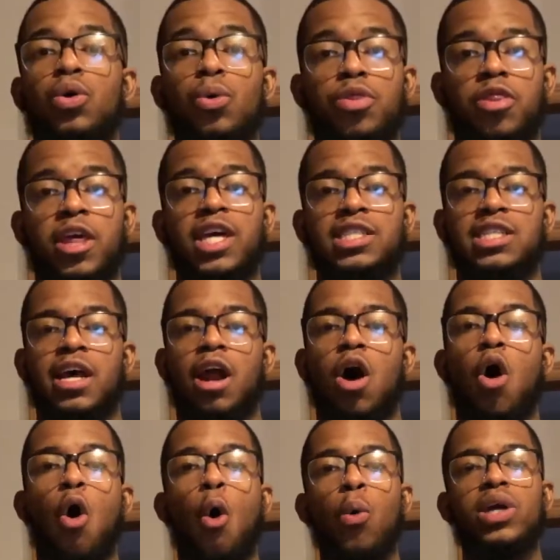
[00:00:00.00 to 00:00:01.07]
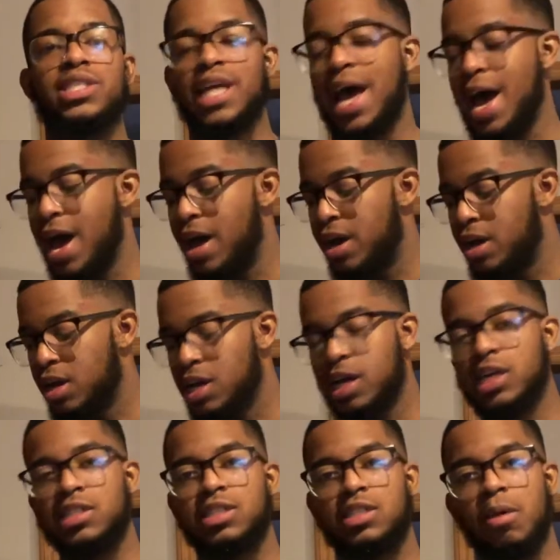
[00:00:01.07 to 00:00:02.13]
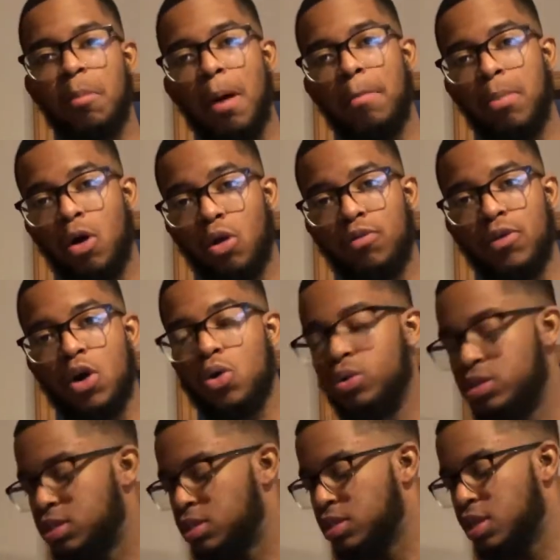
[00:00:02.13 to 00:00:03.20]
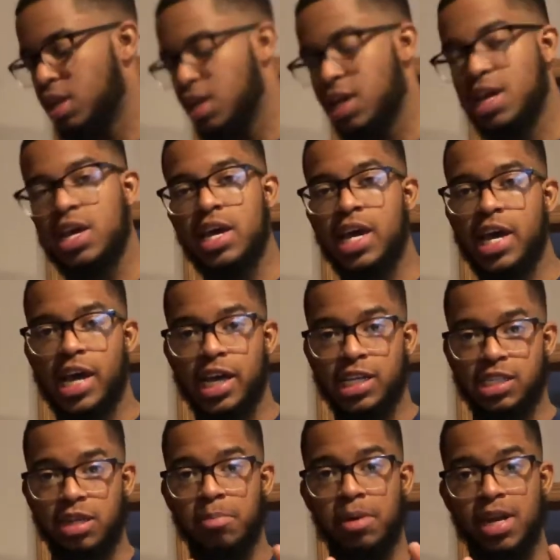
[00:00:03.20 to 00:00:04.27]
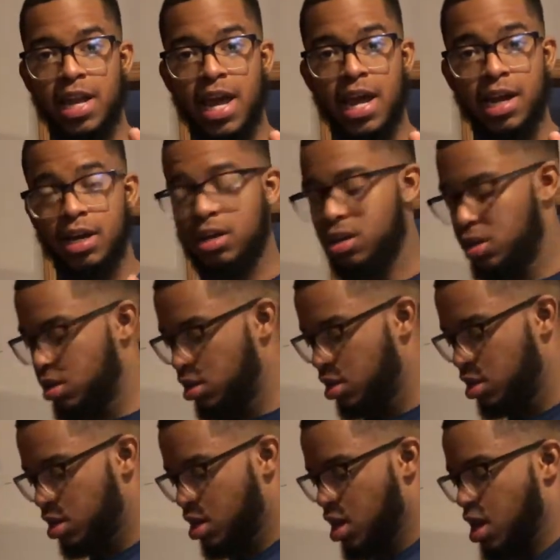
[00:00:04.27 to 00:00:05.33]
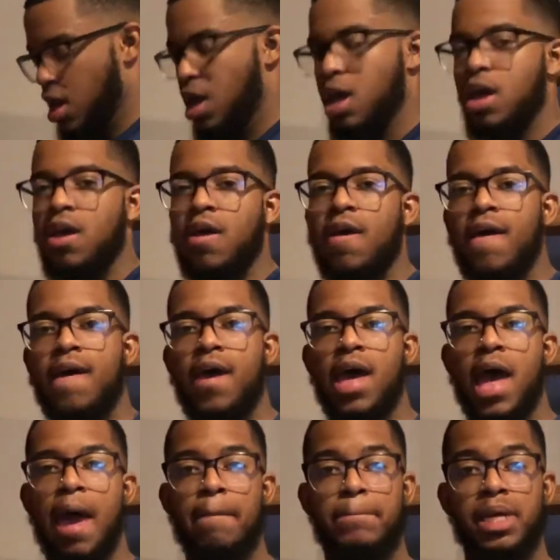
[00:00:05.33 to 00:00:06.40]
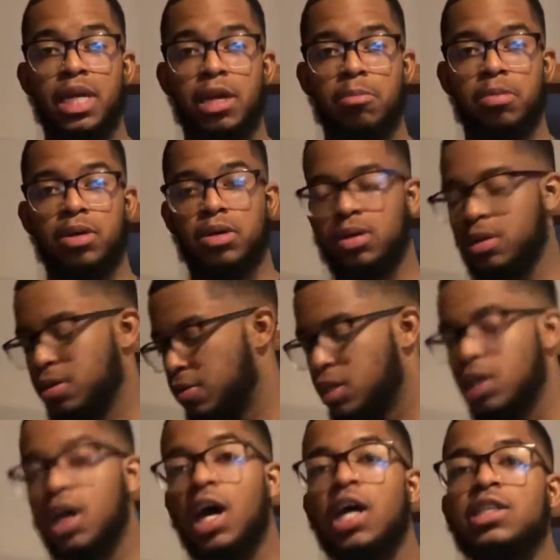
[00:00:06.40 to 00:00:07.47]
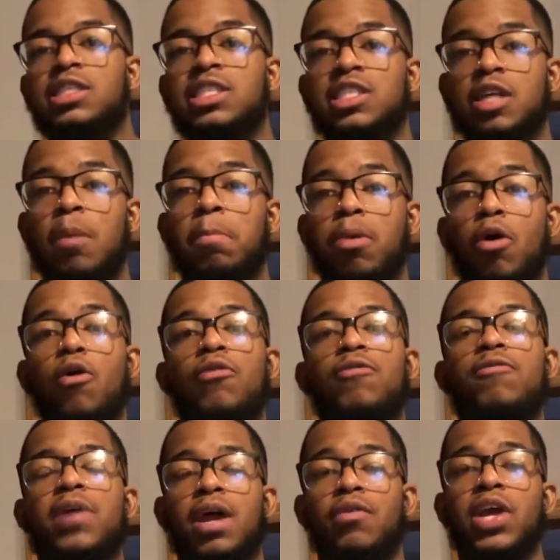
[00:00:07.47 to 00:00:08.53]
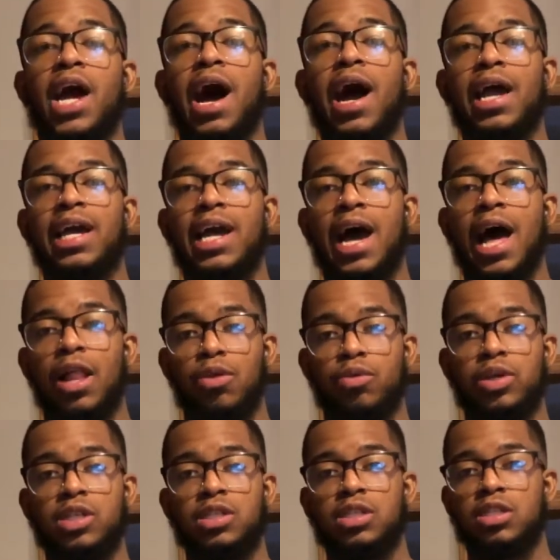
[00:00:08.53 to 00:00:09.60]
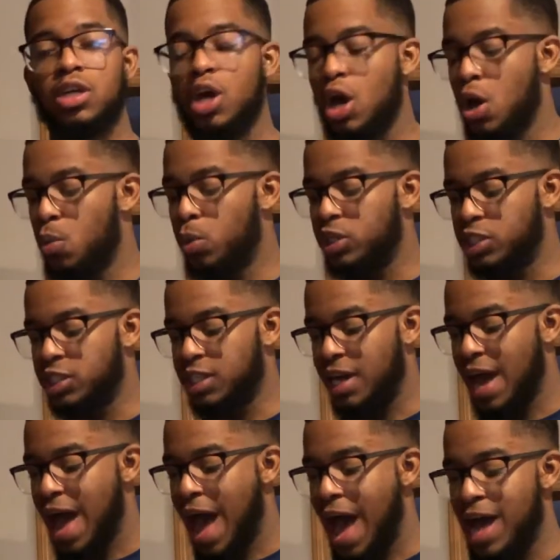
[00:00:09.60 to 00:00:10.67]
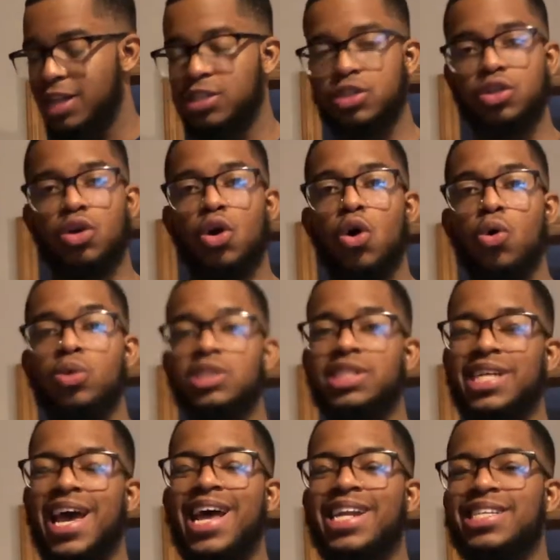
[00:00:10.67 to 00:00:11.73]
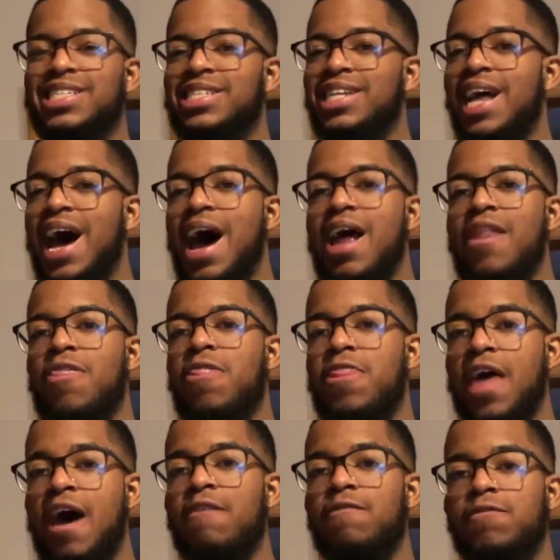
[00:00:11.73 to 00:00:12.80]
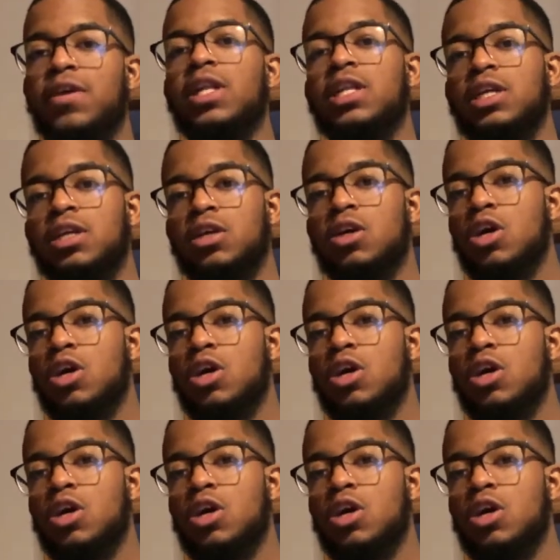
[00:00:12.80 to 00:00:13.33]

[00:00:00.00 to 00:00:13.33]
Things that I always add to my bowl of oats is a banana and peanut butter. These are both very high in calories, which is gonna add to your oats, and it's not that filling.